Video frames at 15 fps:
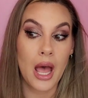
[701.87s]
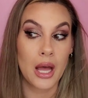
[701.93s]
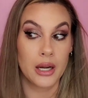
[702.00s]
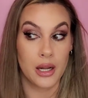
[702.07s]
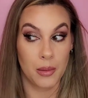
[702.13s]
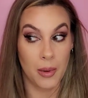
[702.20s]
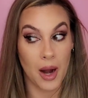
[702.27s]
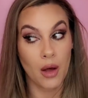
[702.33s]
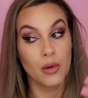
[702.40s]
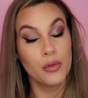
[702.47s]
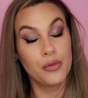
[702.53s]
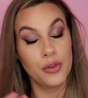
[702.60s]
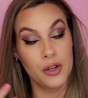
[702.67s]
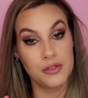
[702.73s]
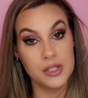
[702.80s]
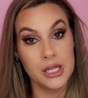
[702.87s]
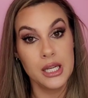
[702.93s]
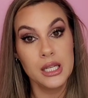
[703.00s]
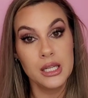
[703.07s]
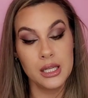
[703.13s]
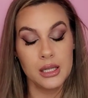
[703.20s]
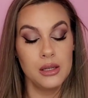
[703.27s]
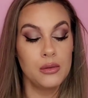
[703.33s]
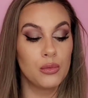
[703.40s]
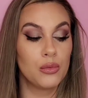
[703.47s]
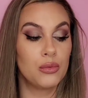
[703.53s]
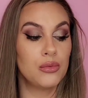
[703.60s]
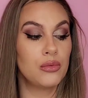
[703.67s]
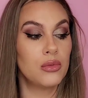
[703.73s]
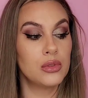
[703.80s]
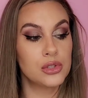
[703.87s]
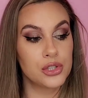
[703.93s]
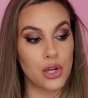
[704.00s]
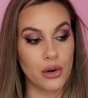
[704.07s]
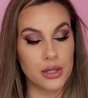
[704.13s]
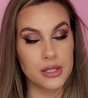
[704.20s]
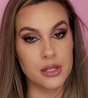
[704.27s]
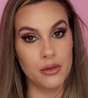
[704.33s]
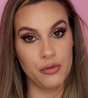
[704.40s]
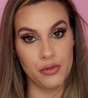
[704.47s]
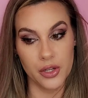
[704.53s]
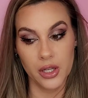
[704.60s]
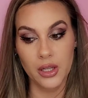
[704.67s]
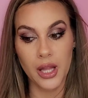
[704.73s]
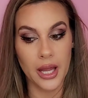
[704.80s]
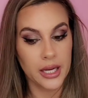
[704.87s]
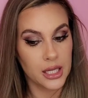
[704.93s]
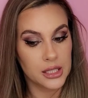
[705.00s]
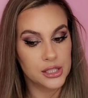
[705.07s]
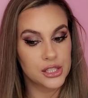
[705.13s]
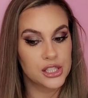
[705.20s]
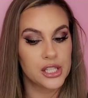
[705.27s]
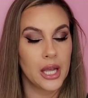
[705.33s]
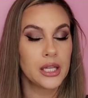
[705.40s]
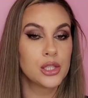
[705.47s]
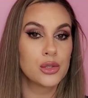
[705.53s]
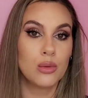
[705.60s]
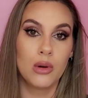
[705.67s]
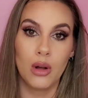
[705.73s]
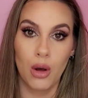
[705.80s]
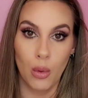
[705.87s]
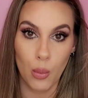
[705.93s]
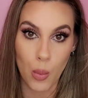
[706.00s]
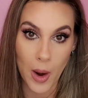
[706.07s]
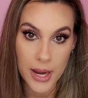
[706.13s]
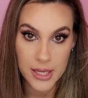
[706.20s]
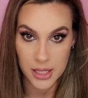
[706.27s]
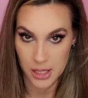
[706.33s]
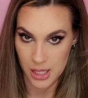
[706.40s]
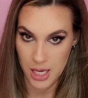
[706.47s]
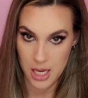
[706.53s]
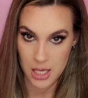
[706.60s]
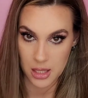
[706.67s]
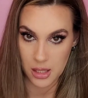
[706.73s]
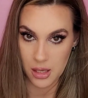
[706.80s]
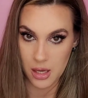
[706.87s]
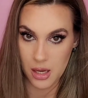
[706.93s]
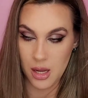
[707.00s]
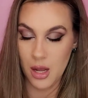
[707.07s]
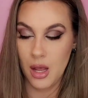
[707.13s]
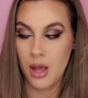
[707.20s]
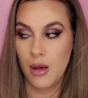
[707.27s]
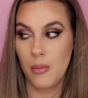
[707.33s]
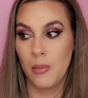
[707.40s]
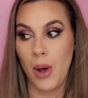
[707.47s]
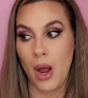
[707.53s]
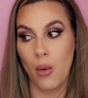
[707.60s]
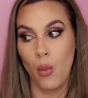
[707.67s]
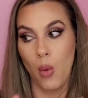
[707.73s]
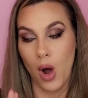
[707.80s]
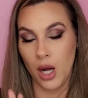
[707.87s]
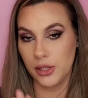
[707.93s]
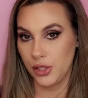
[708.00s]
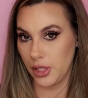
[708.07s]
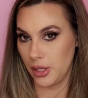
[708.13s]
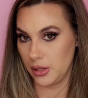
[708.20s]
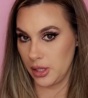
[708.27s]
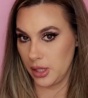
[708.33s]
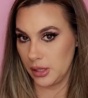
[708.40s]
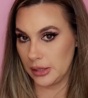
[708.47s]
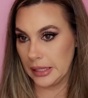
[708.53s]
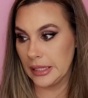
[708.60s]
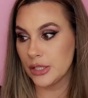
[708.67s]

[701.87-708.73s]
at about 15, he started to feel like a sexual awakening by watching this.